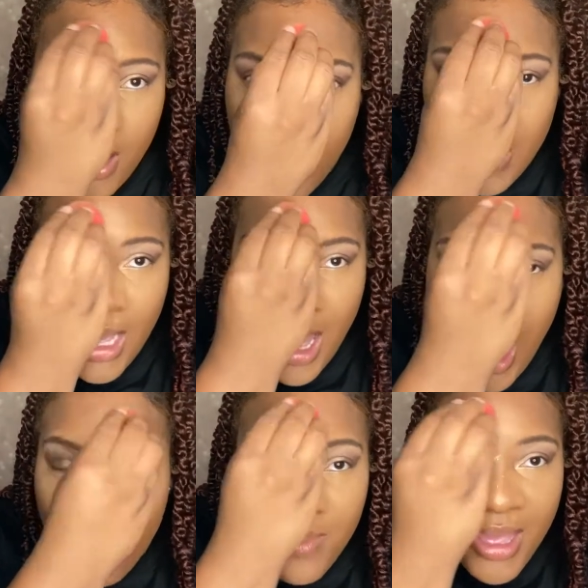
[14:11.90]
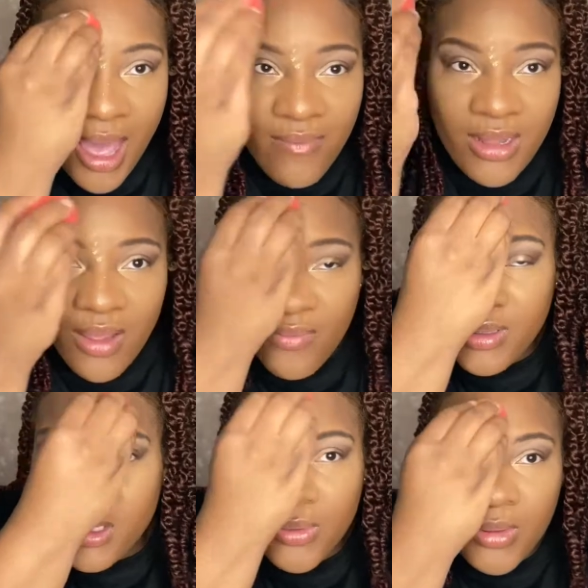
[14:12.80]
yeah, I've been having that for
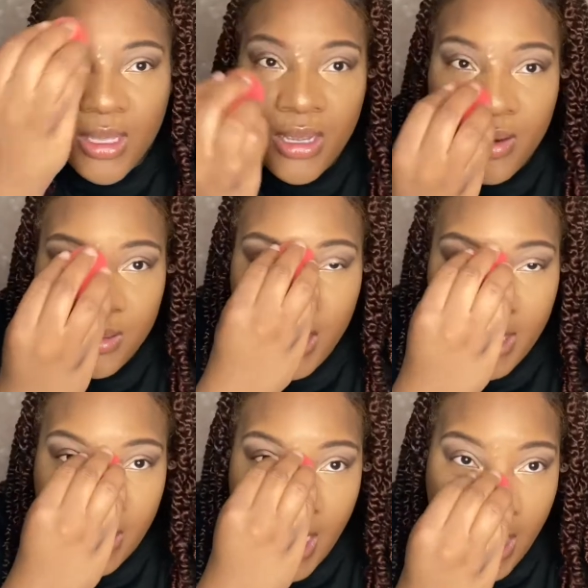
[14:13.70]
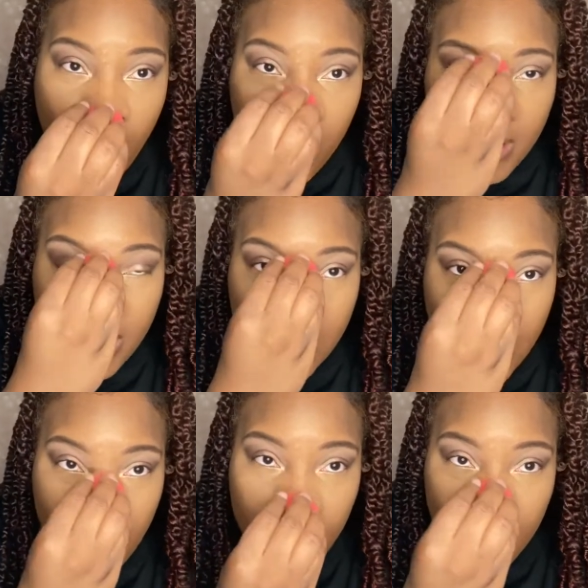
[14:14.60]
2 years. Like, that goes to
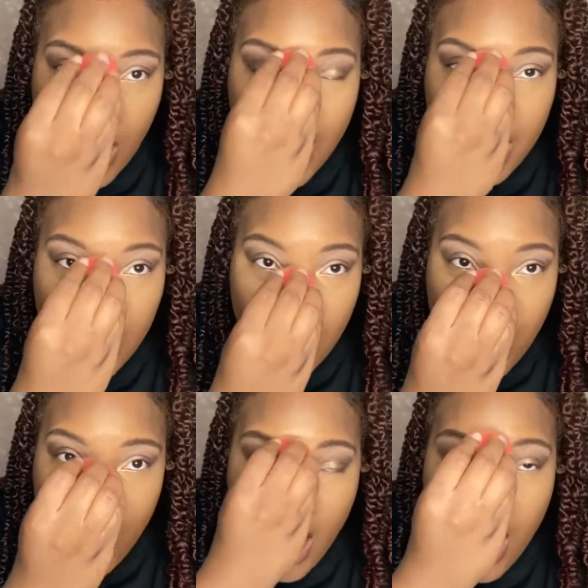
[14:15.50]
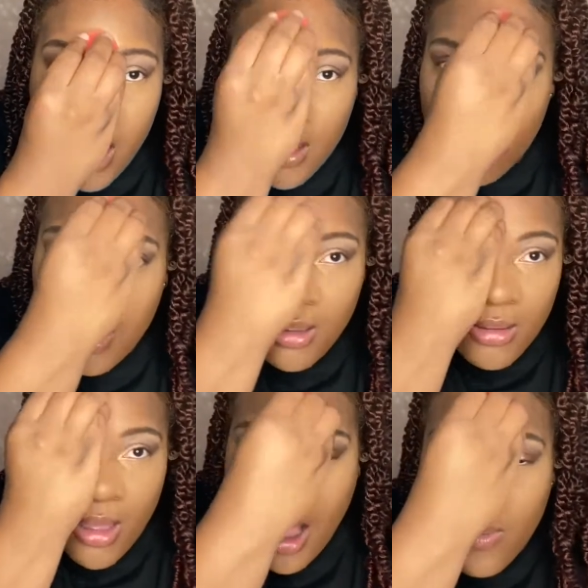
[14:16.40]
show, like,
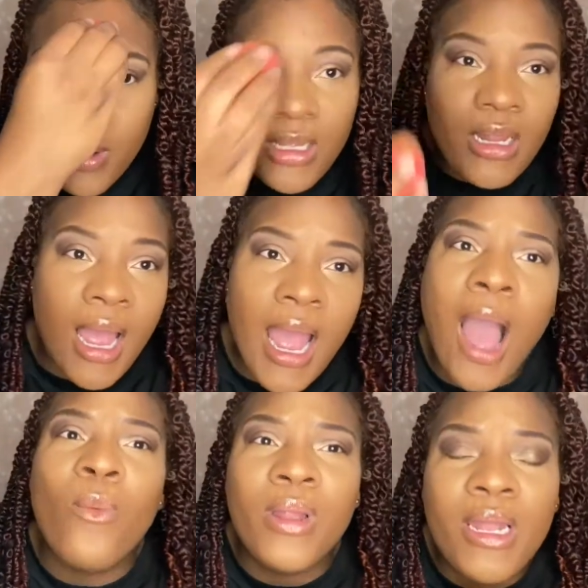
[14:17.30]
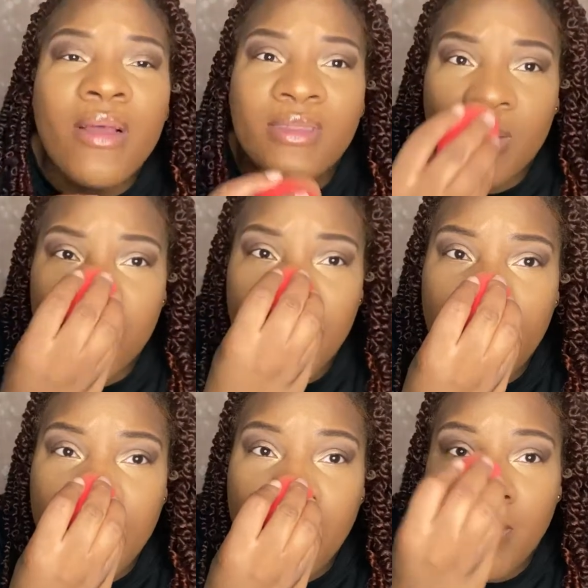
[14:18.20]
I really like, I would love to
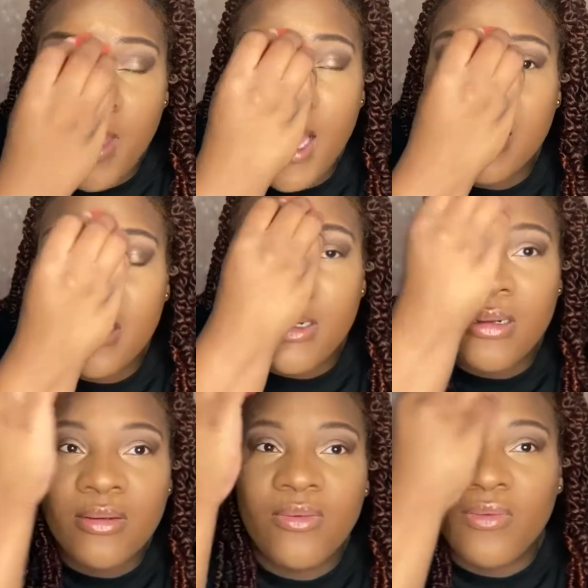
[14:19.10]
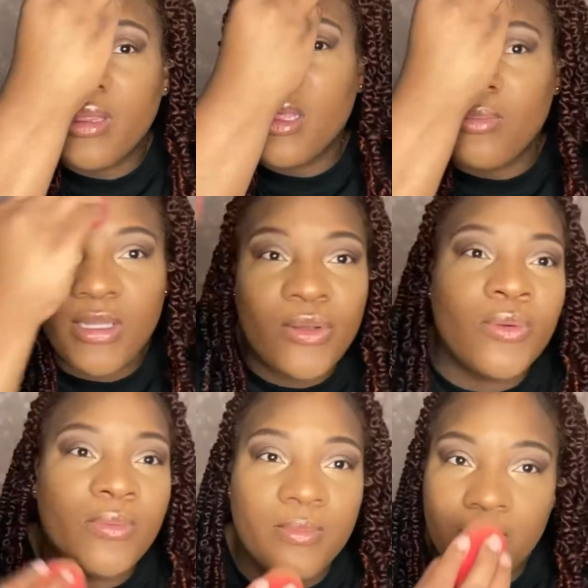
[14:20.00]
be an ambassador for them too
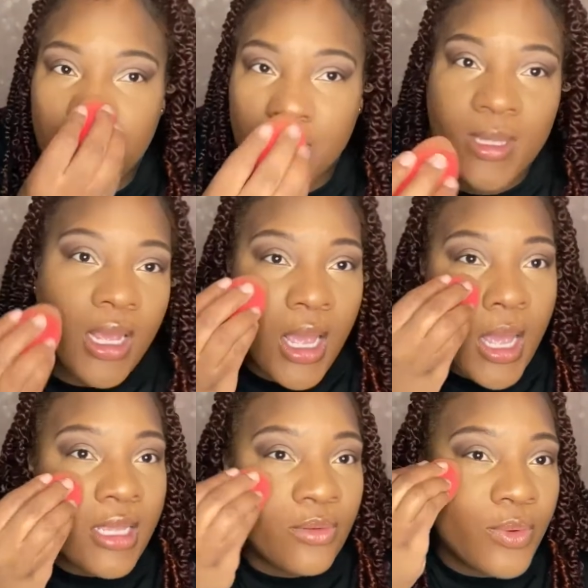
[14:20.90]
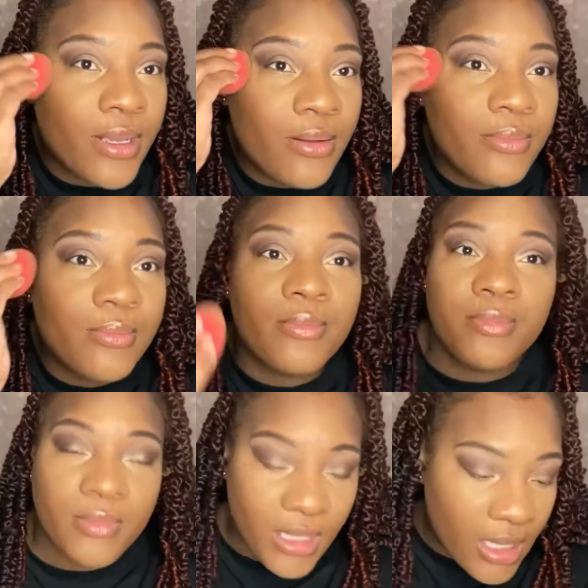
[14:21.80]
as well,
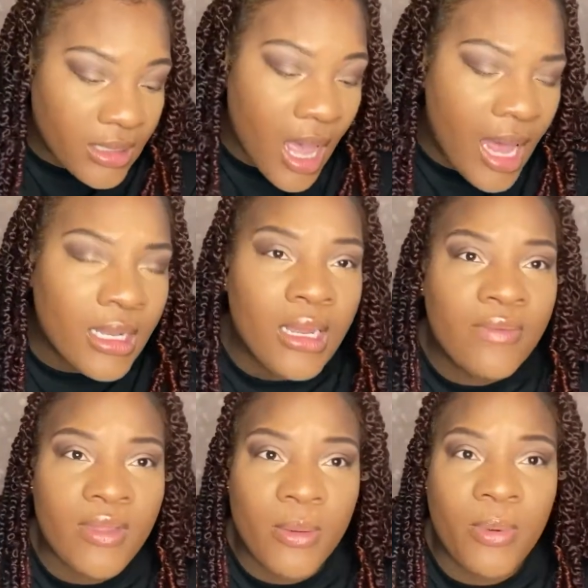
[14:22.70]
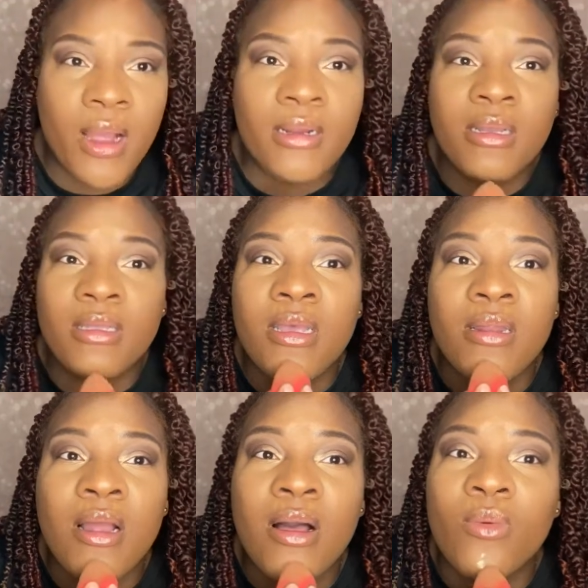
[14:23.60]
because I love their products,
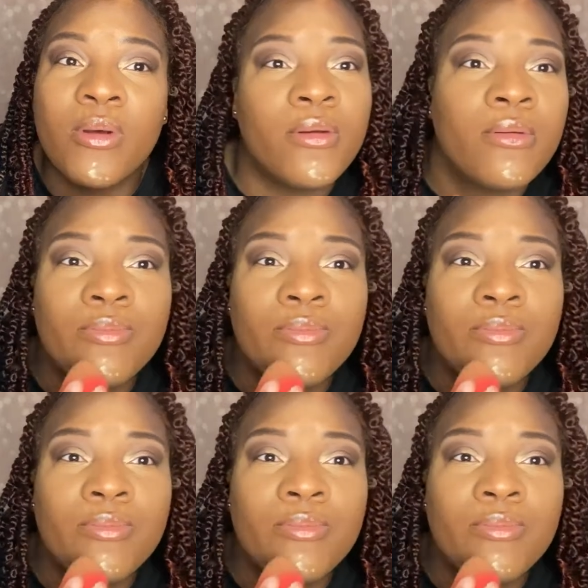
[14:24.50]
and I will